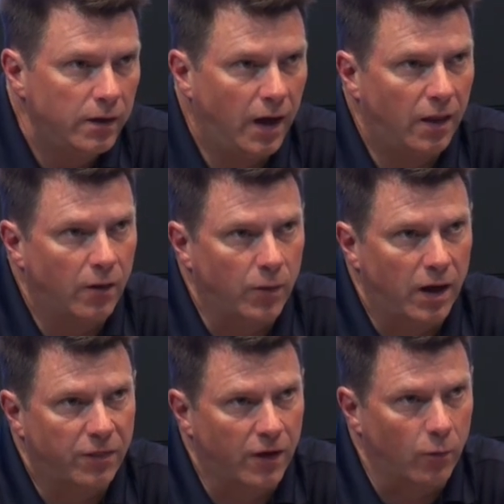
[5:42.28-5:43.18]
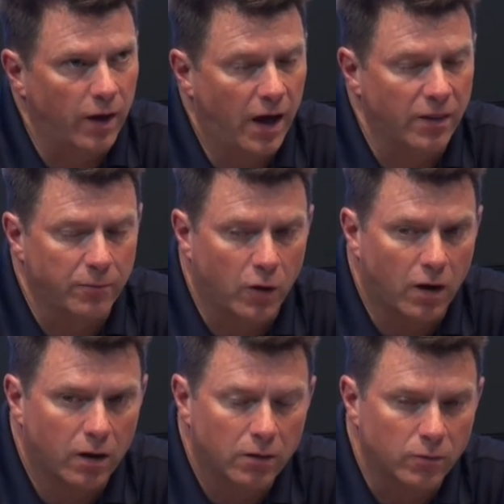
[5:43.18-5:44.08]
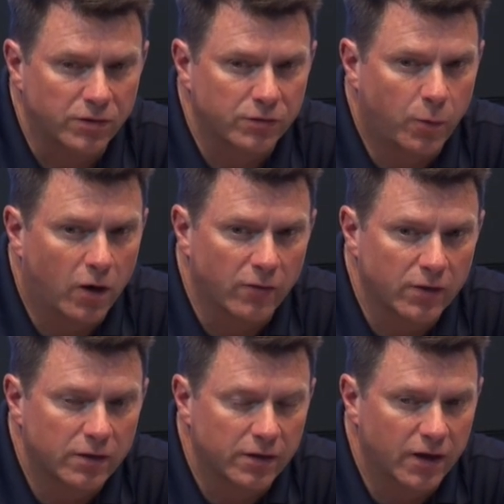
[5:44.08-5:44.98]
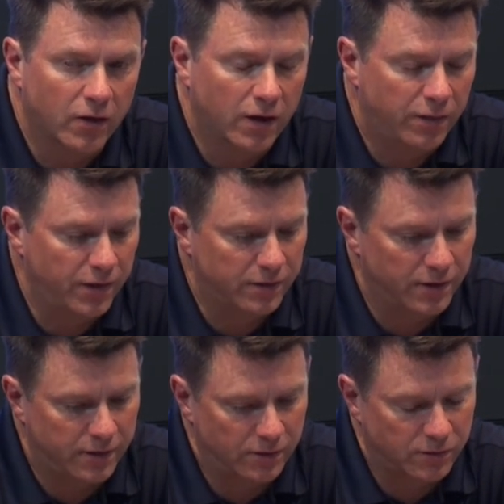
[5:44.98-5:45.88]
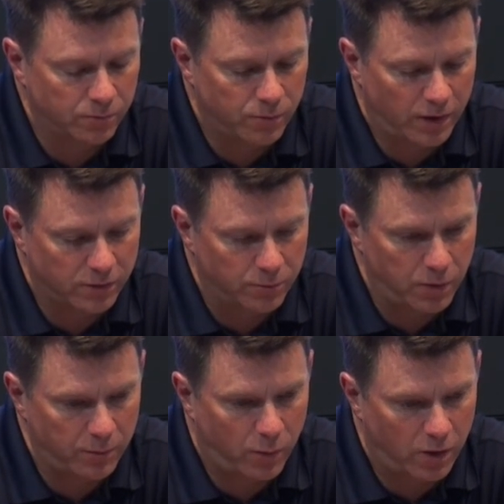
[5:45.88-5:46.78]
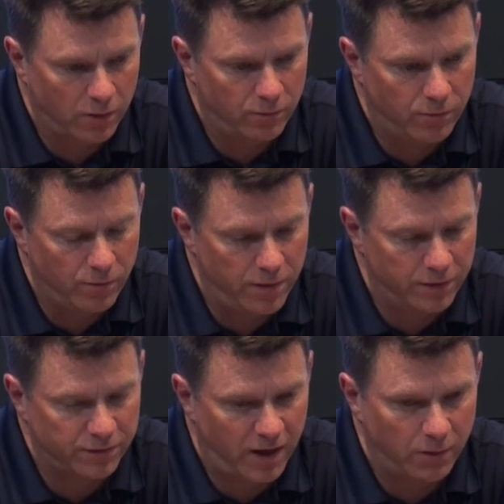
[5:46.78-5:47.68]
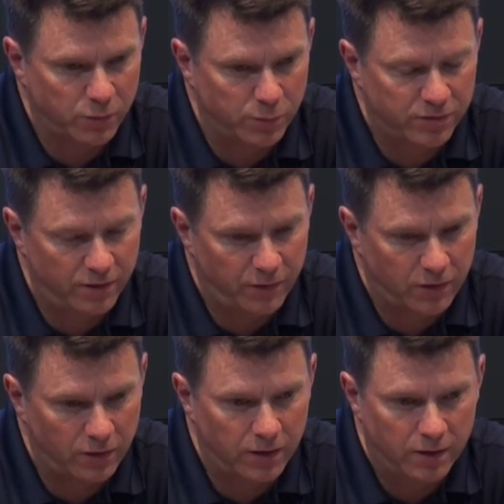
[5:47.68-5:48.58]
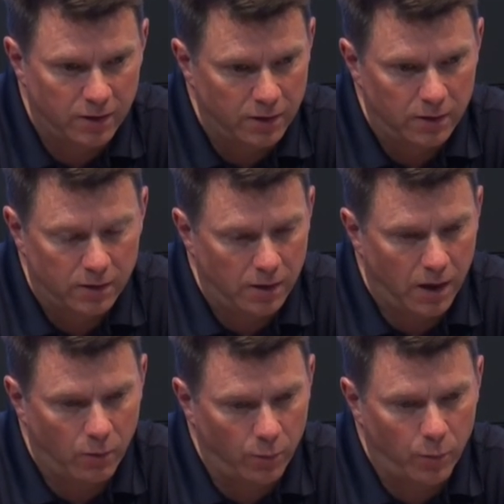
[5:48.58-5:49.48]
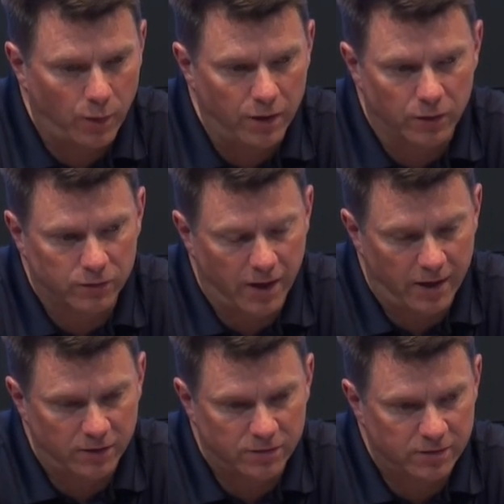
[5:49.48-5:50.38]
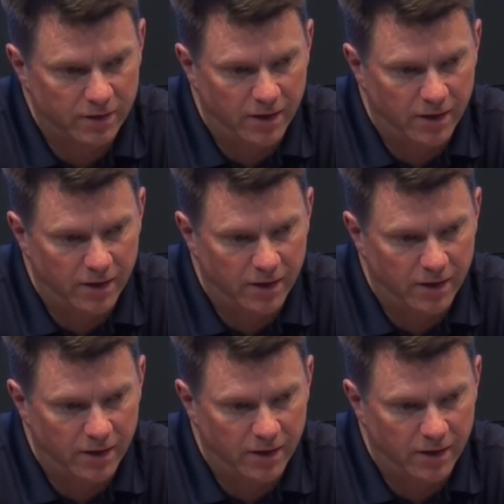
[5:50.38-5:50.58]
Yeah, I mean, I thought we had the ball, which is part of it, you know, and I think that that's, that's a big part of this game specifically uh, when we play those guys.